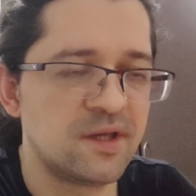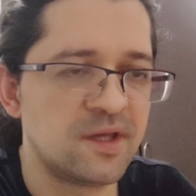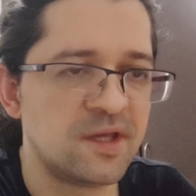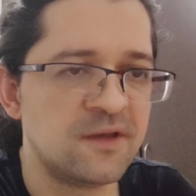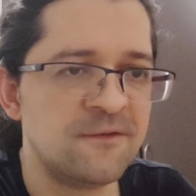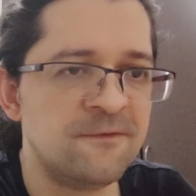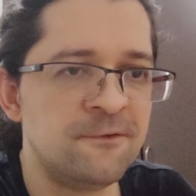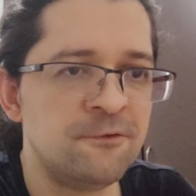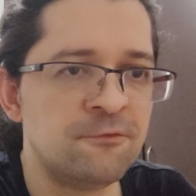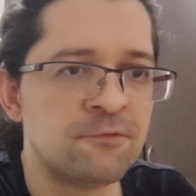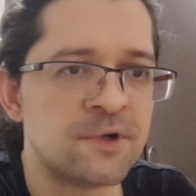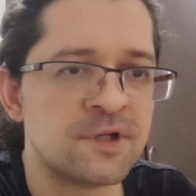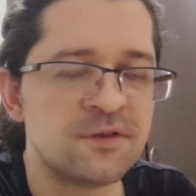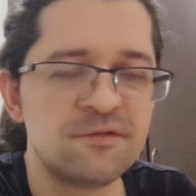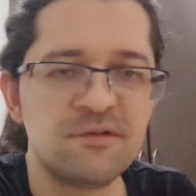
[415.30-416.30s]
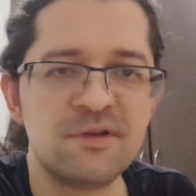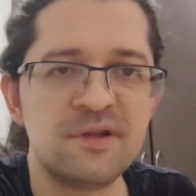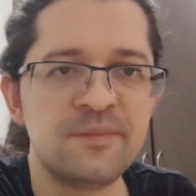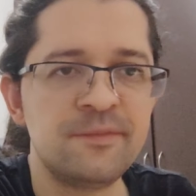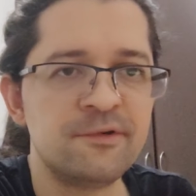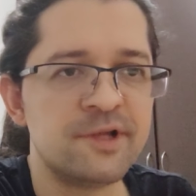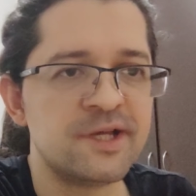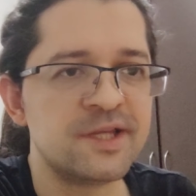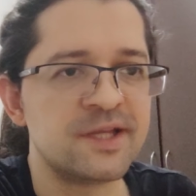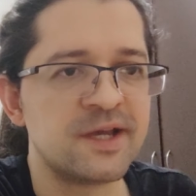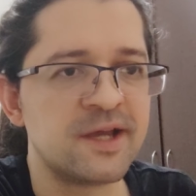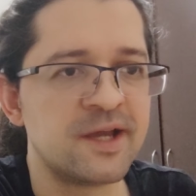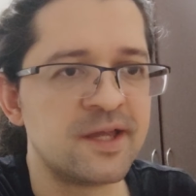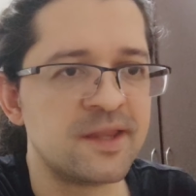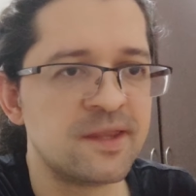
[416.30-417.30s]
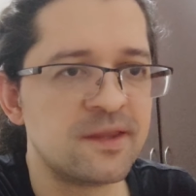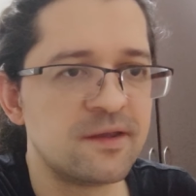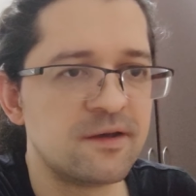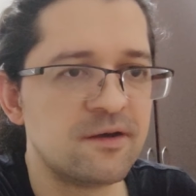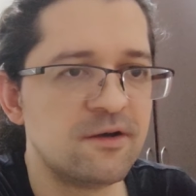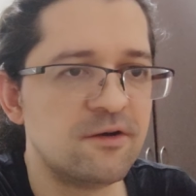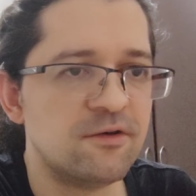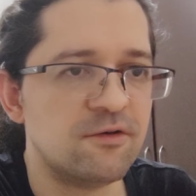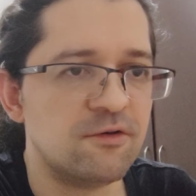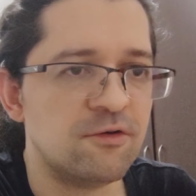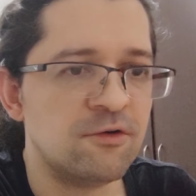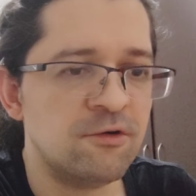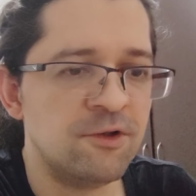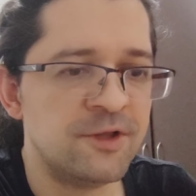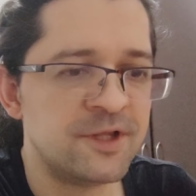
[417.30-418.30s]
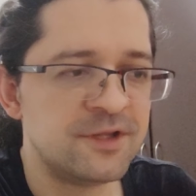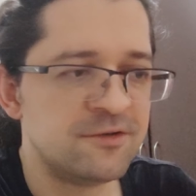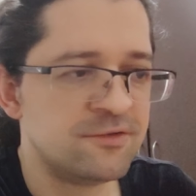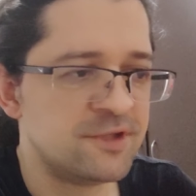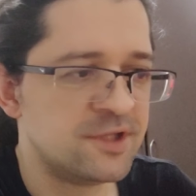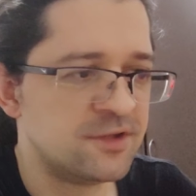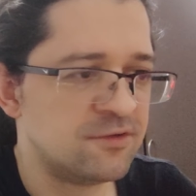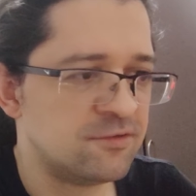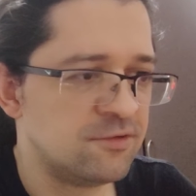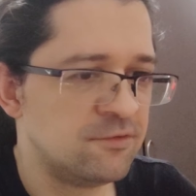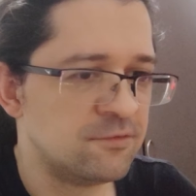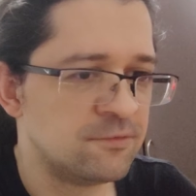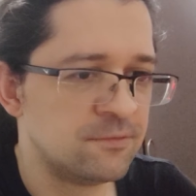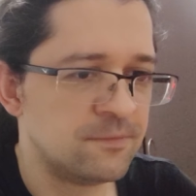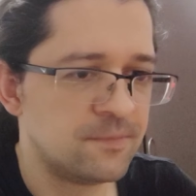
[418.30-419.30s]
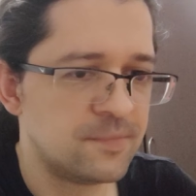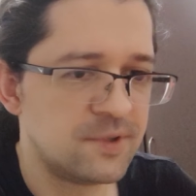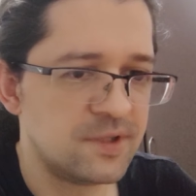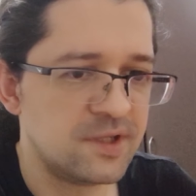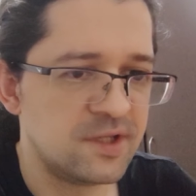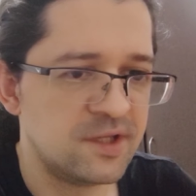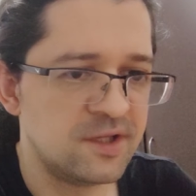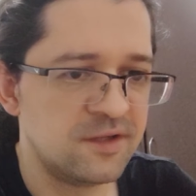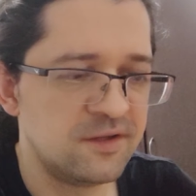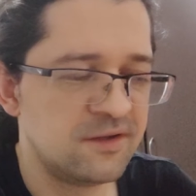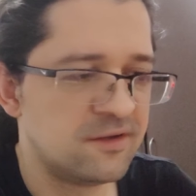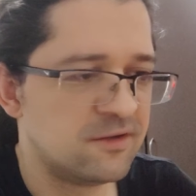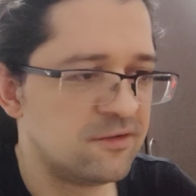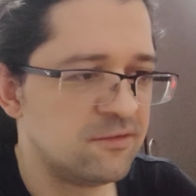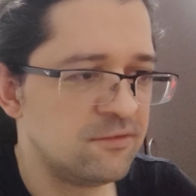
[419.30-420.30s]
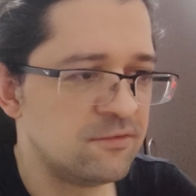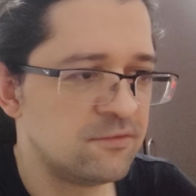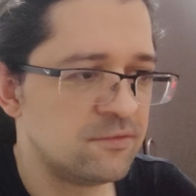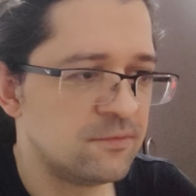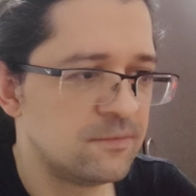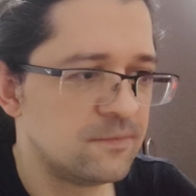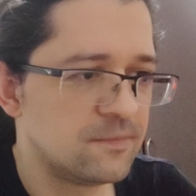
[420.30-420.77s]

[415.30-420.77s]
If you want to simulate a hand, all that you need to do is to